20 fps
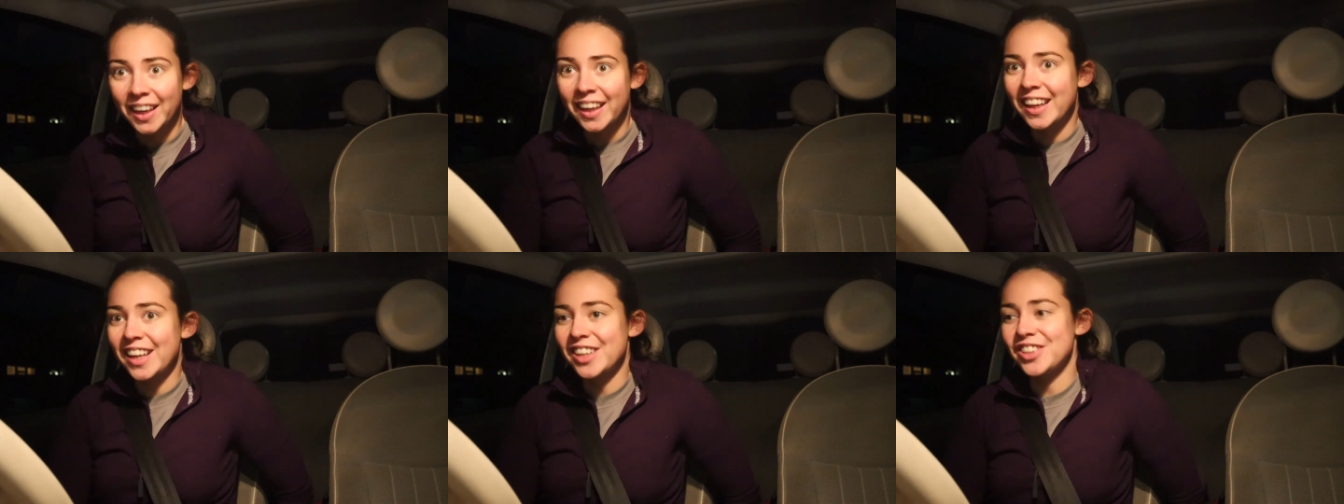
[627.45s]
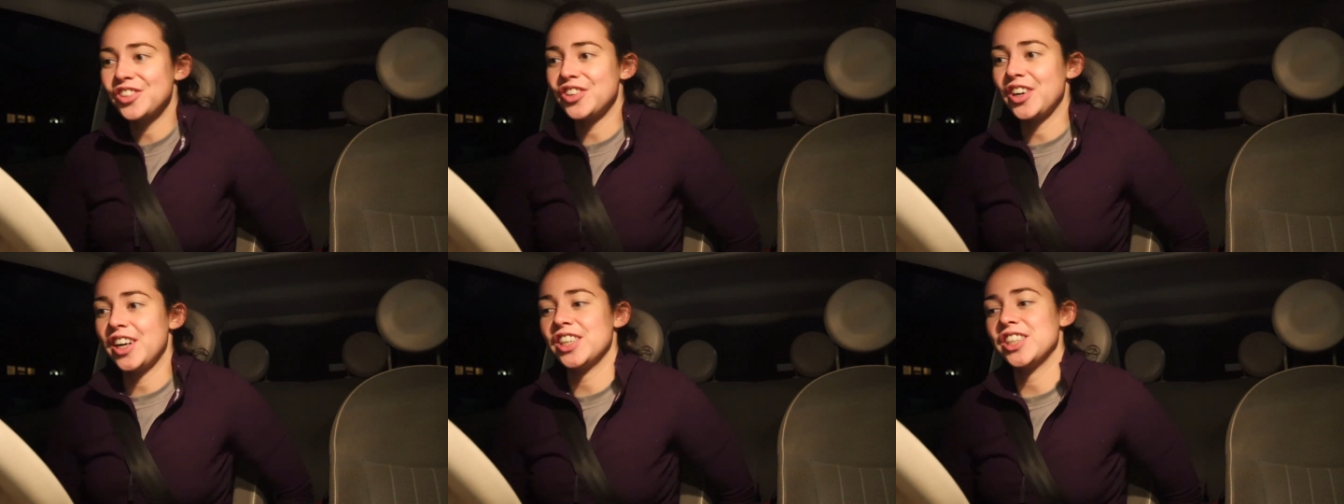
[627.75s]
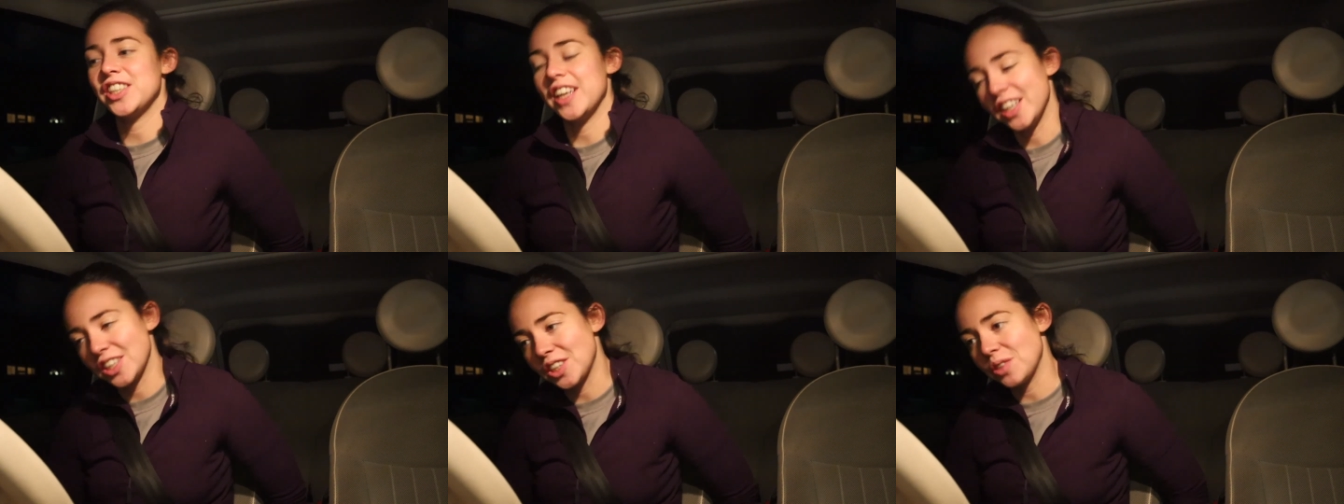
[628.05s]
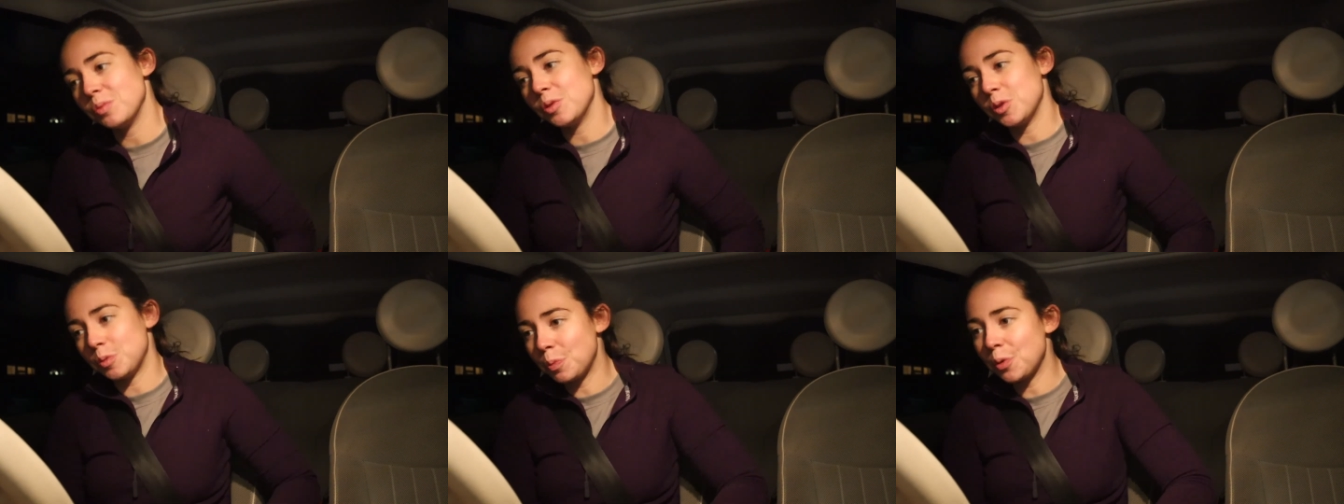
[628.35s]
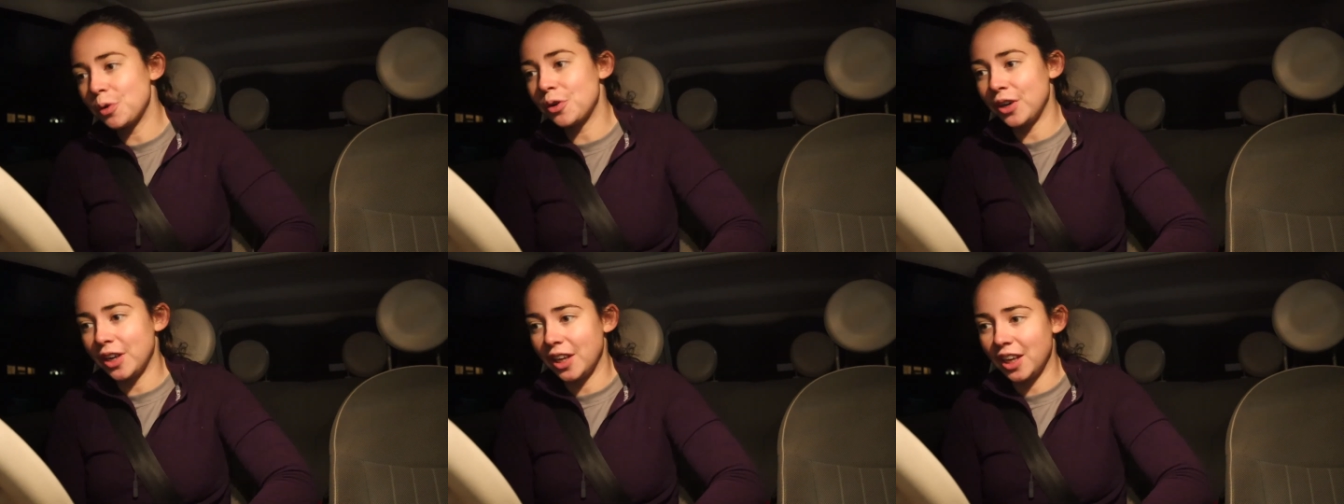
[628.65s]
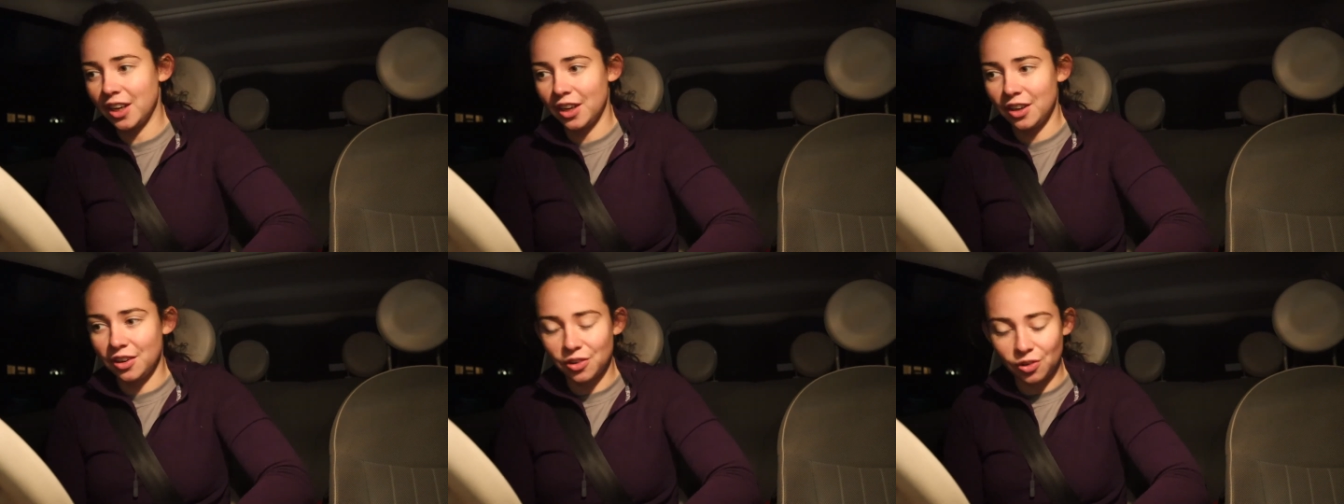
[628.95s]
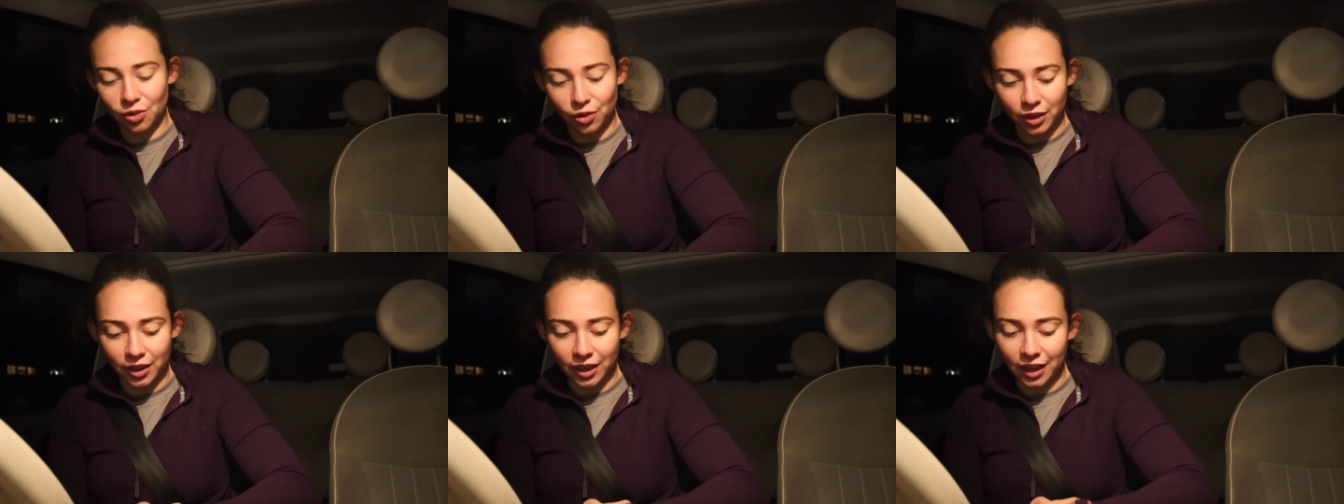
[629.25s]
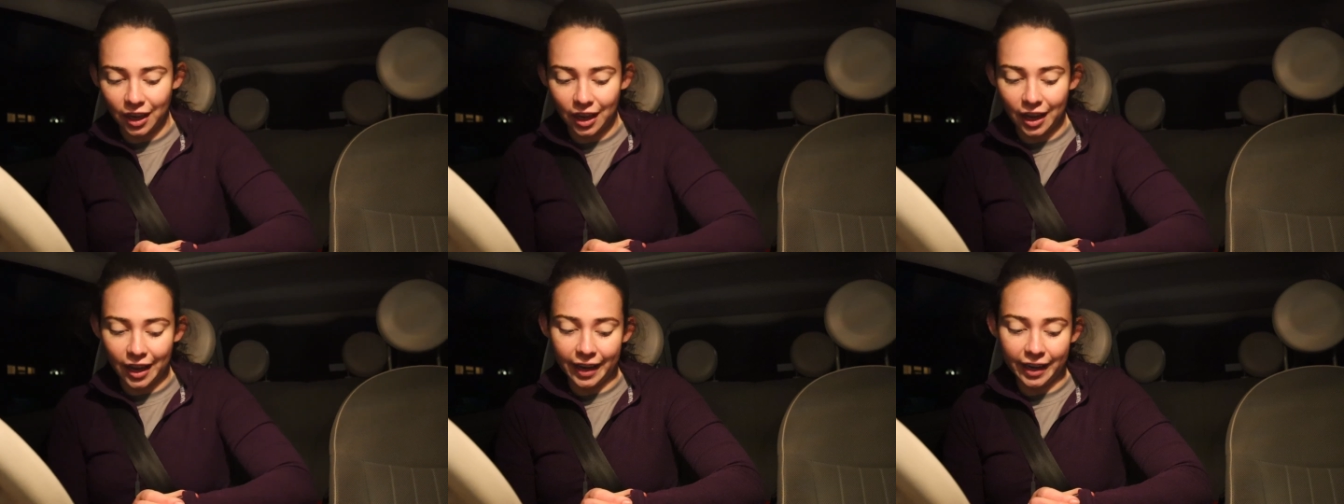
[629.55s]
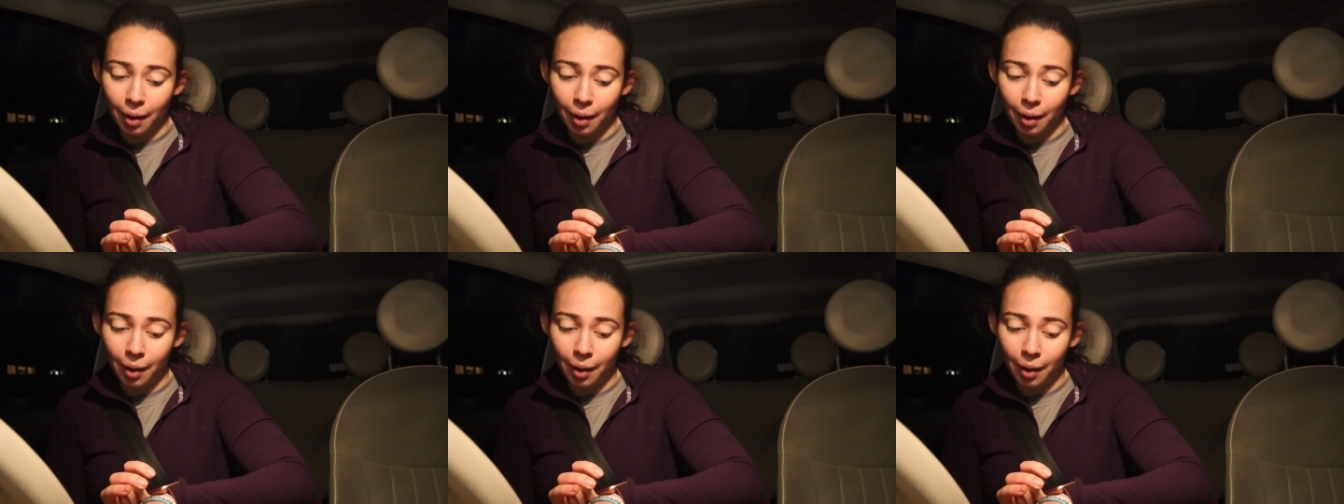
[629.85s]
That stretch session was pretty good, not gonna lie.